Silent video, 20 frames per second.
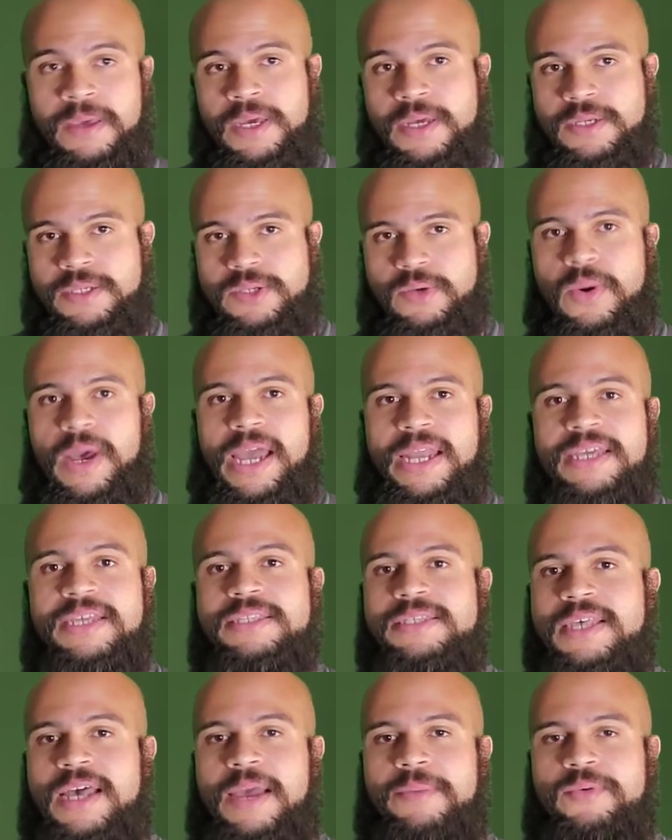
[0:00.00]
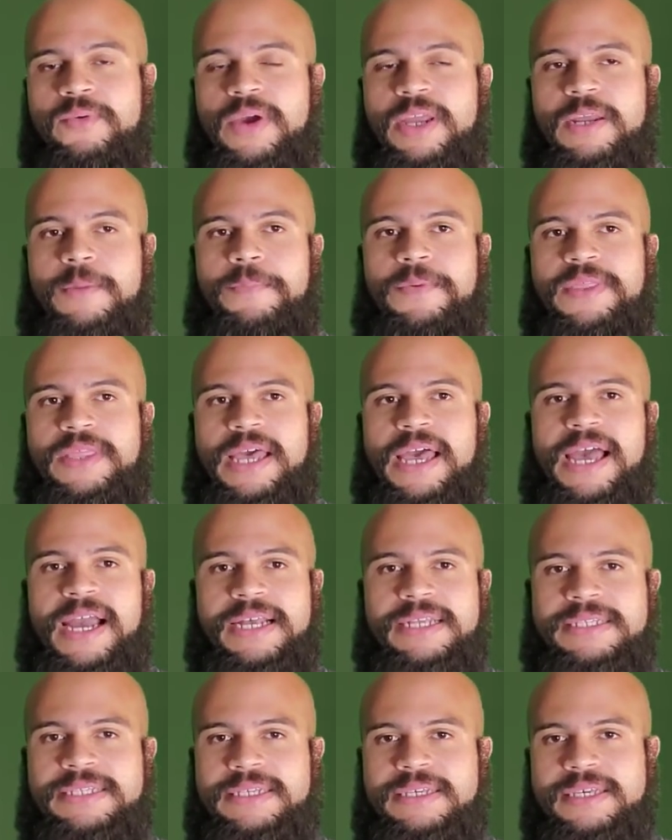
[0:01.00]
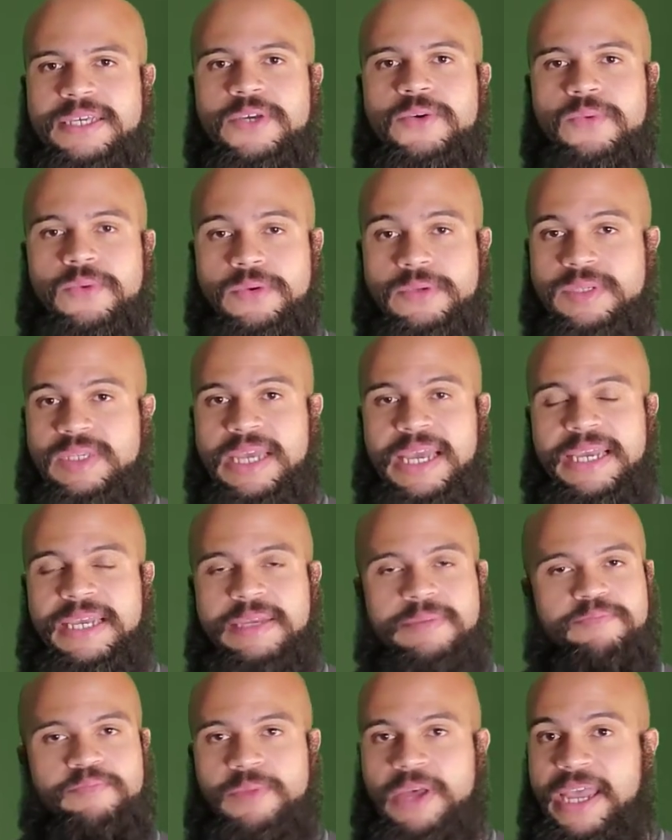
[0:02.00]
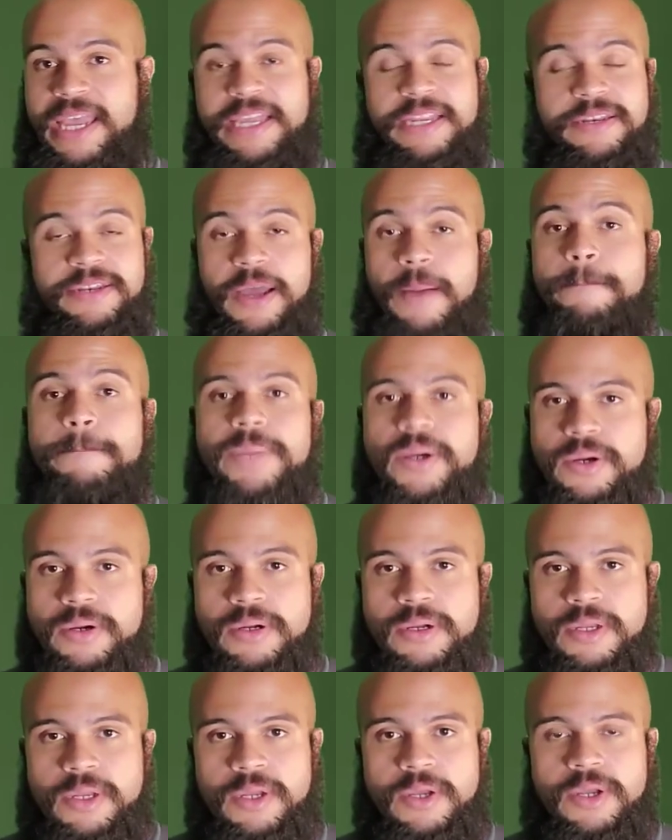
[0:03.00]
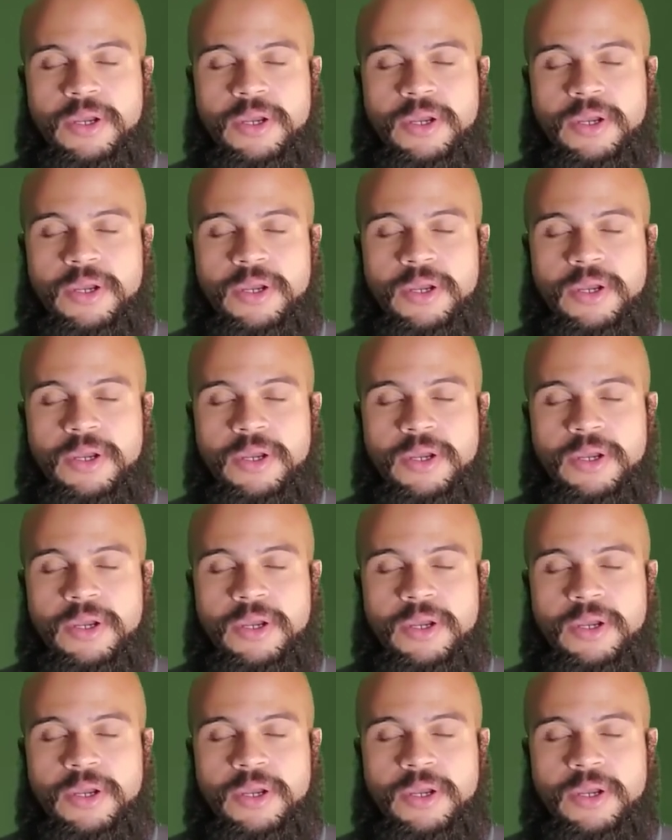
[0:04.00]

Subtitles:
So anytime you end up with x equals a number,